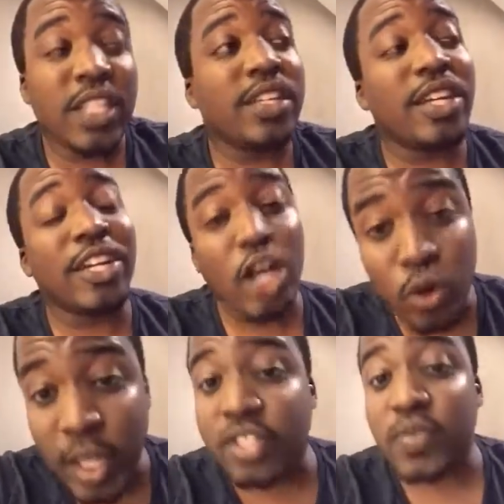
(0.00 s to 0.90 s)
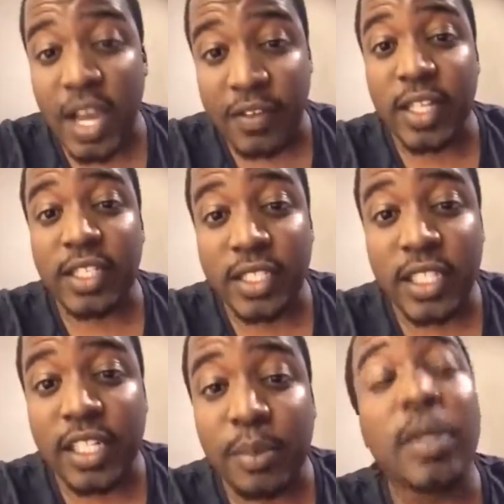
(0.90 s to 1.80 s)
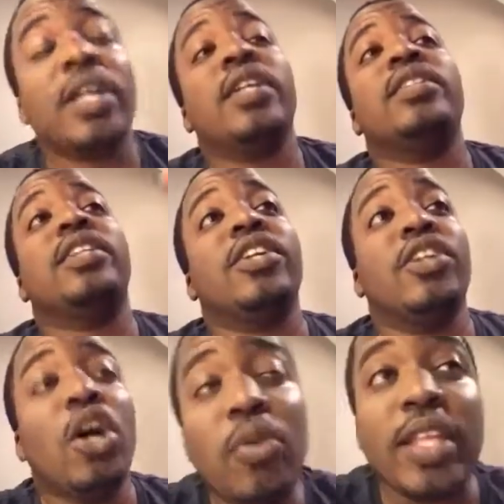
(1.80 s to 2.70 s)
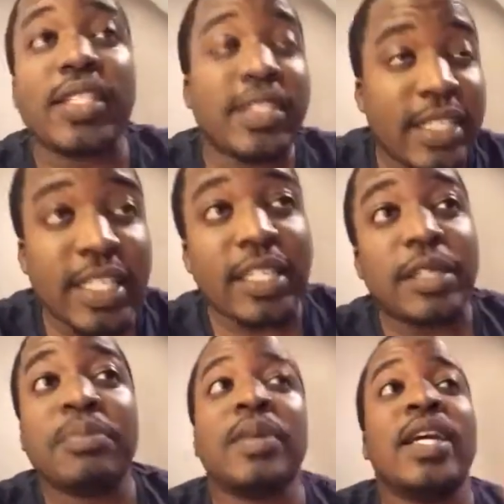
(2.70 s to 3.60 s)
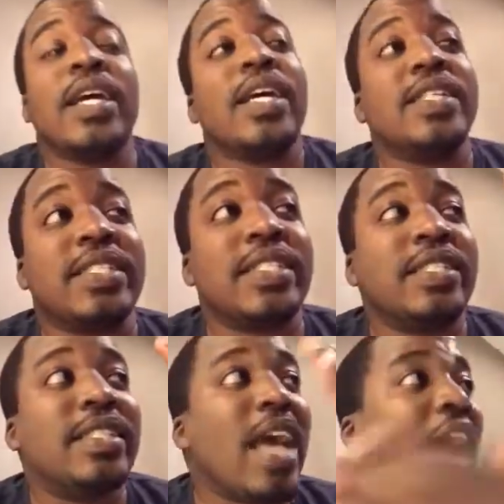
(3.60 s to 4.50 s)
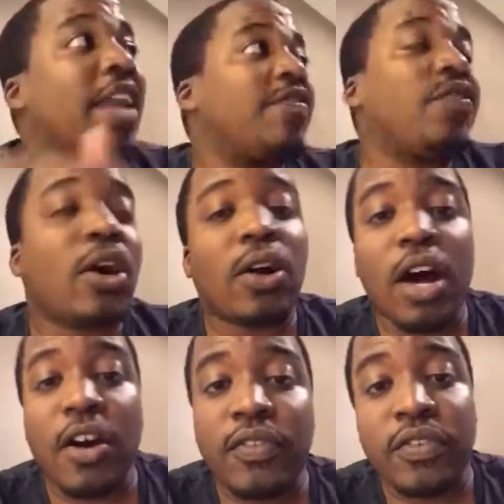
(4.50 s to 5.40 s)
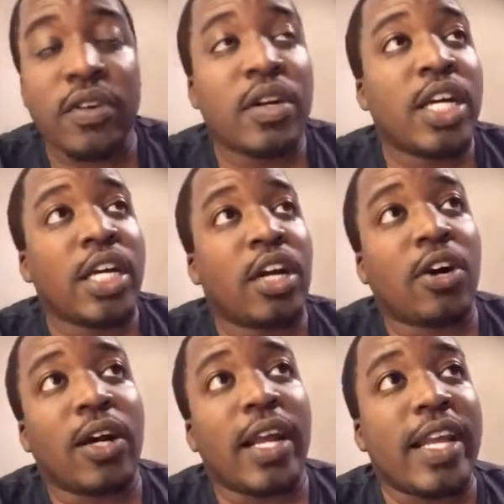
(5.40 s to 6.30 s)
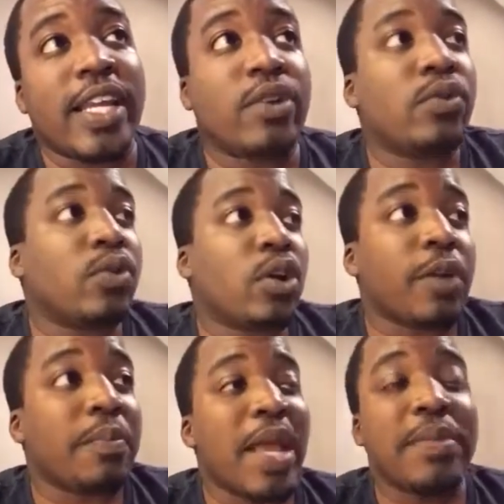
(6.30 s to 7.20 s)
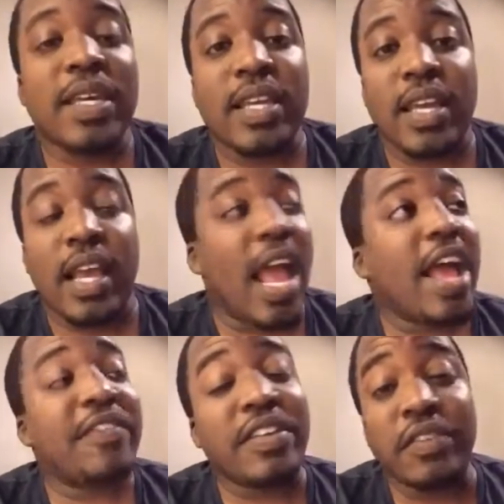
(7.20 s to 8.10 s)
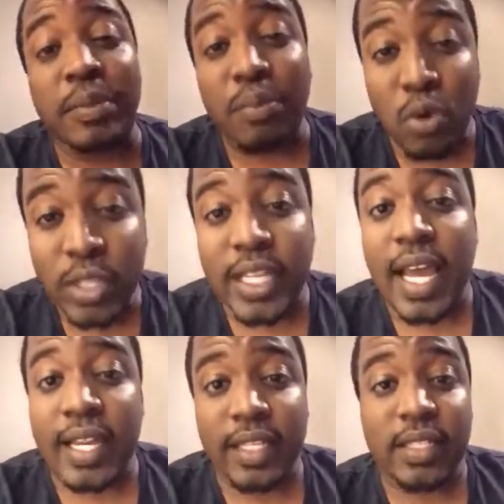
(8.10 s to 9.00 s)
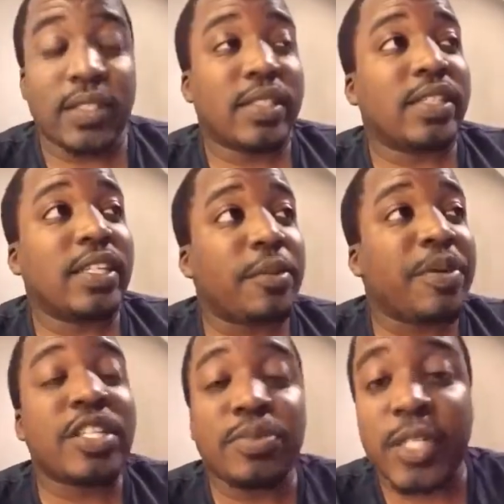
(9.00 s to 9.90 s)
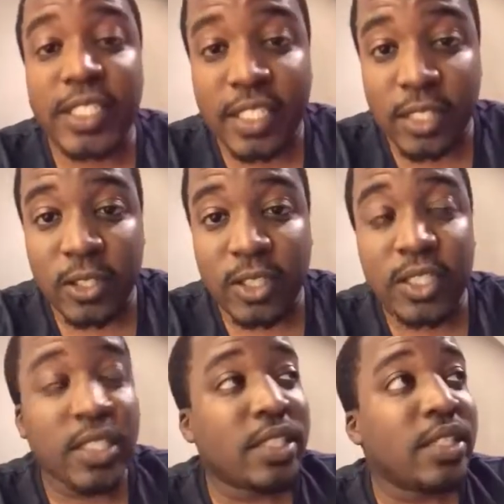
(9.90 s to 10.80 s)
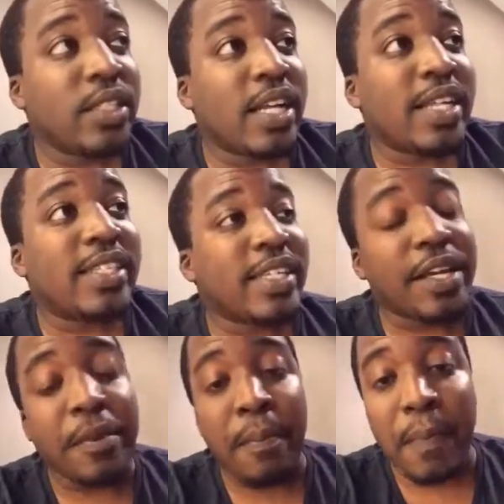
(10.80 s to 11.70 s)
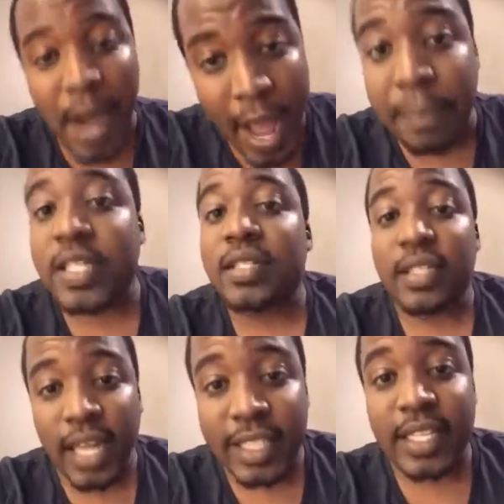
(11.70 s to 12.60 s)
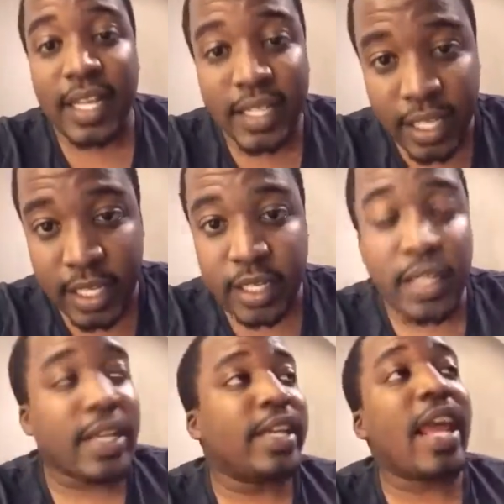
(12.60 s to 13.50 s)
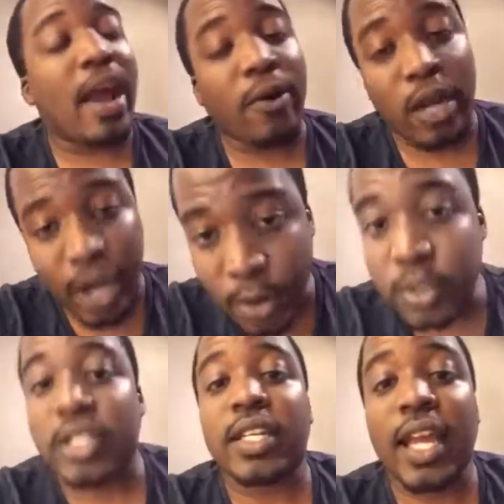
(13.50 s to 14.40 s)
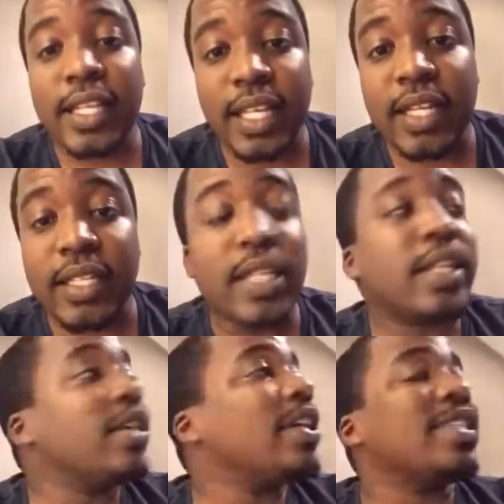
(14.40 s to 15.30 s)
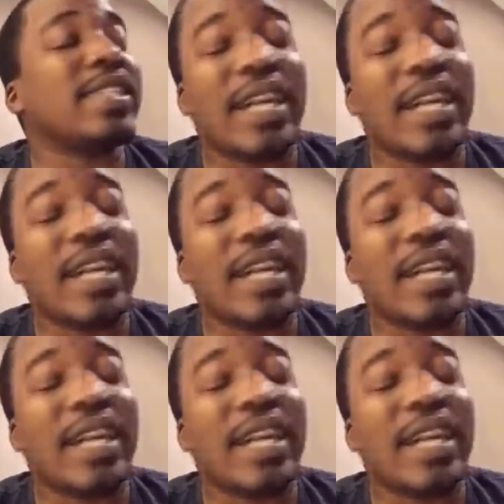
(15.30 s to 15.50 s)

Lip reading: to know that you have a good team, to know that this team is not far off or equal or maybe have even more talent than the Pittsburgh Steelers, and to get mopped like they did and out-coached like they did is